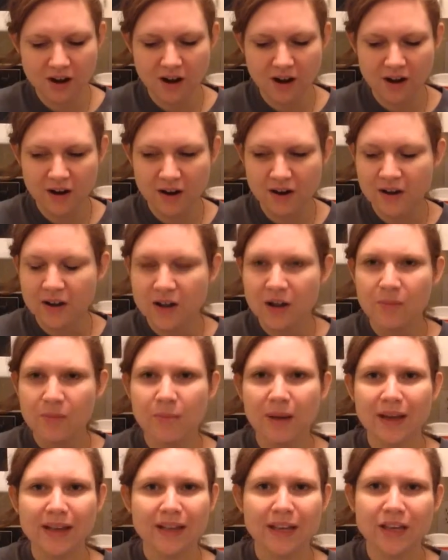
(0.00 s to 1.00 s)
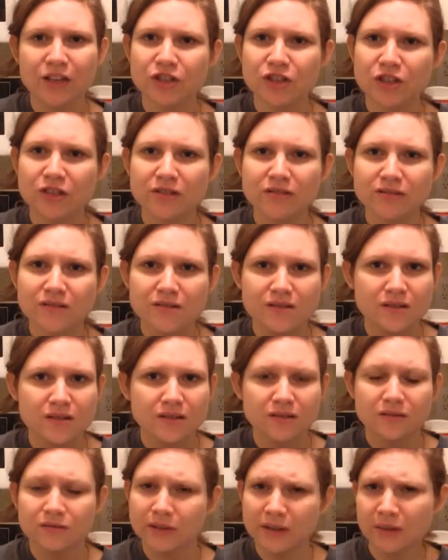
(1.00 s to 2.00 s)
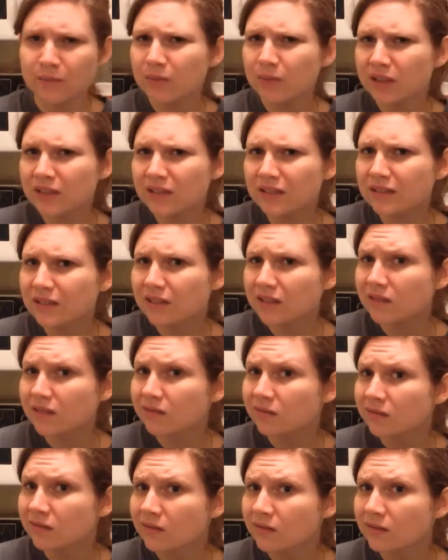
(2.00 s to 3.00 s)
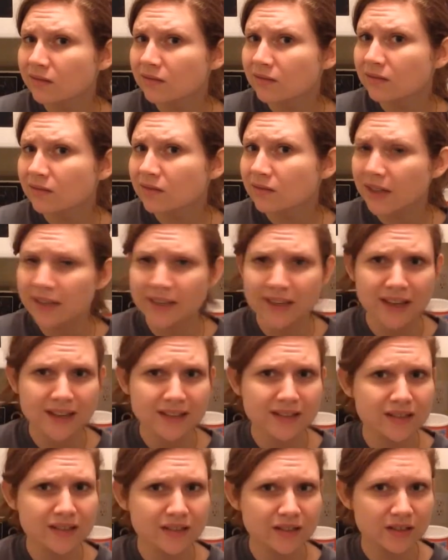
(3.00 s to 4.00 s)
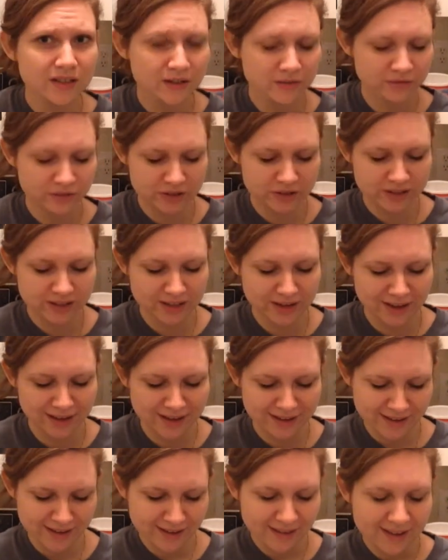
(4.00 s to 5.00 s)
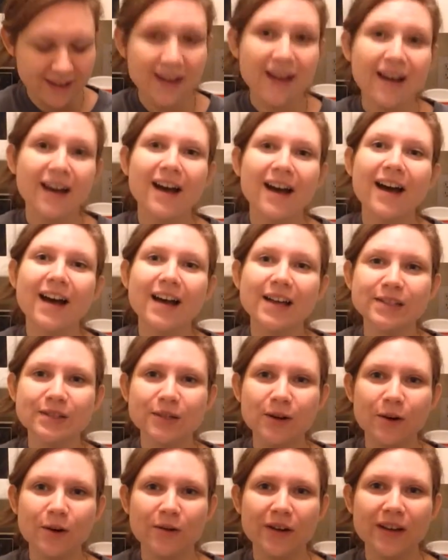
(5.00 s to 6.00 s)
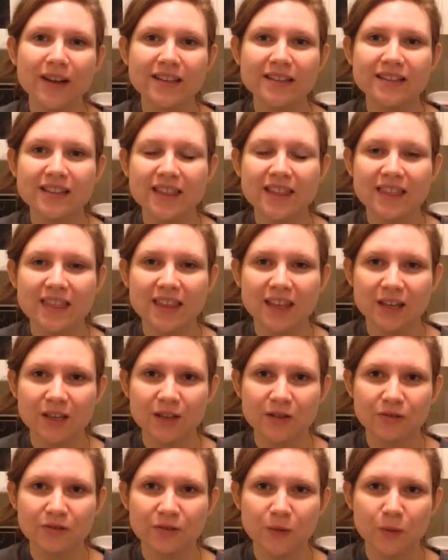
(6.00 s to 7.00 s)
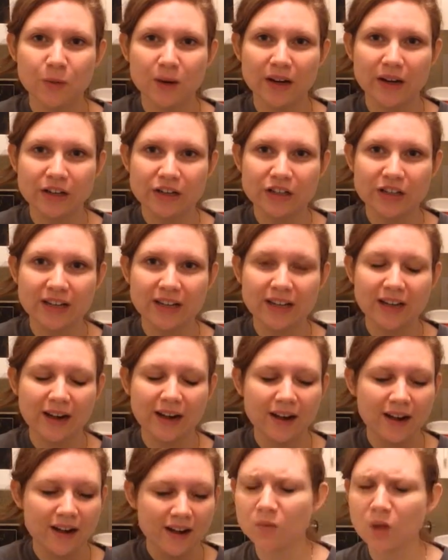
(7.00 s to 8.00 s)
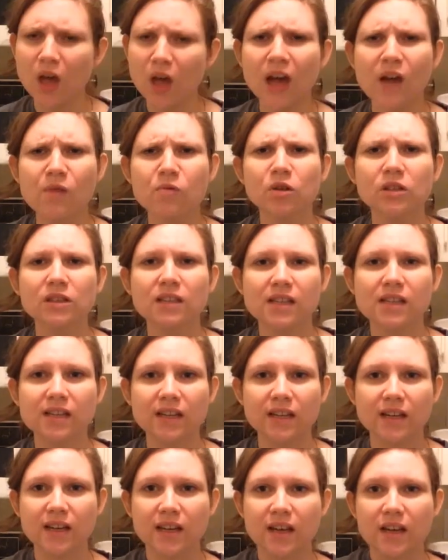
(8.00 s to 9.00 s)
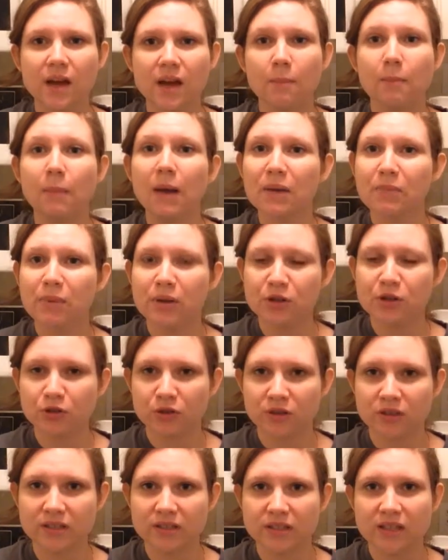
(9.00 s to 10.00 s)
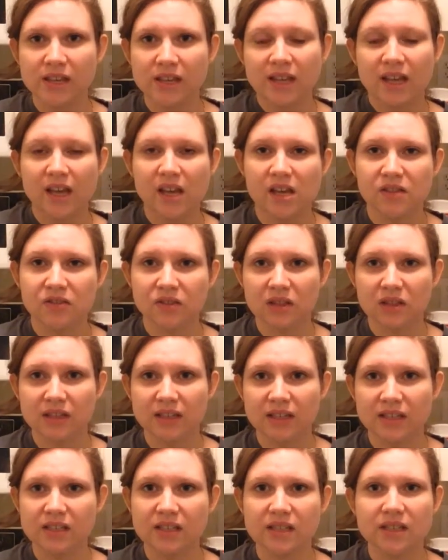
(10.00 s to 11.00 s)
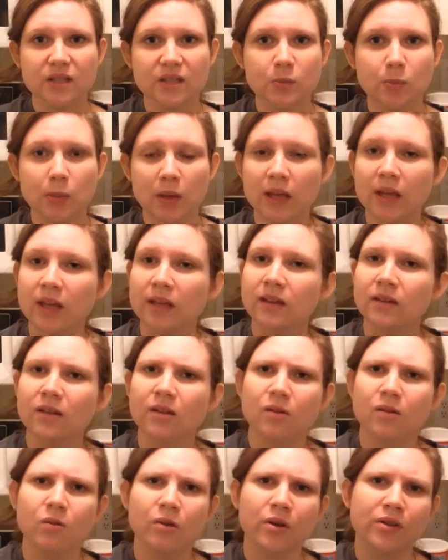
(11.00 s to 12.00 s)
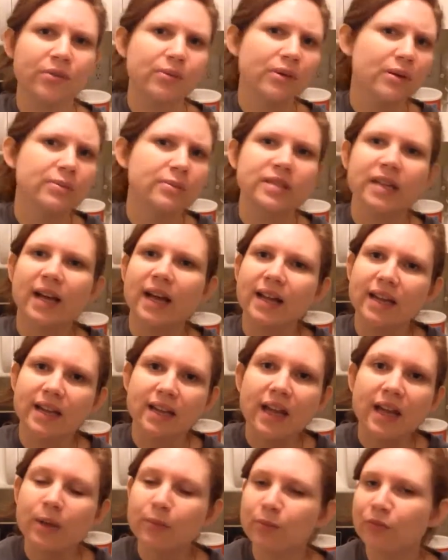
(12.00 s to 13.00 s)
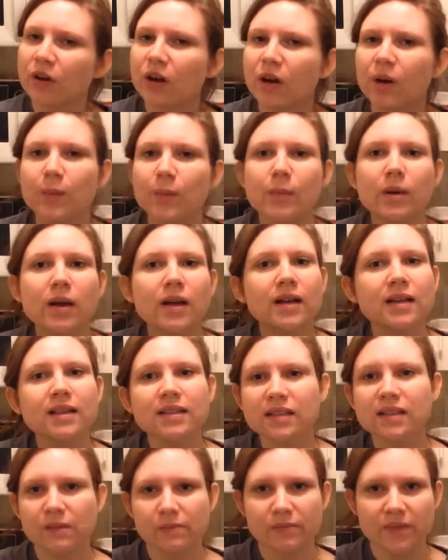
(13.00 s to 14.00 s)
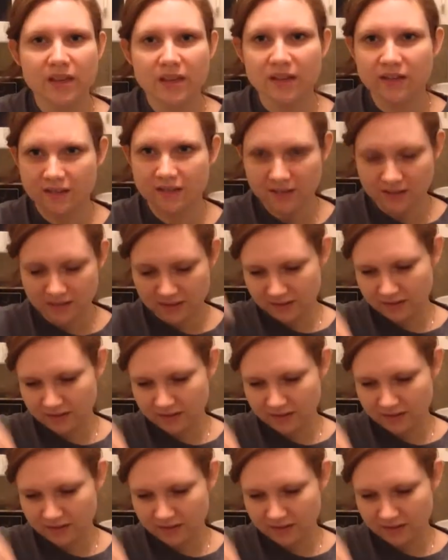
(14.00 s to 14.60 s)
are my kitchen ramblings, I guess, for today. As always, thank you for watching. I will link my Pinterest in the link to this pin or the website it came from, something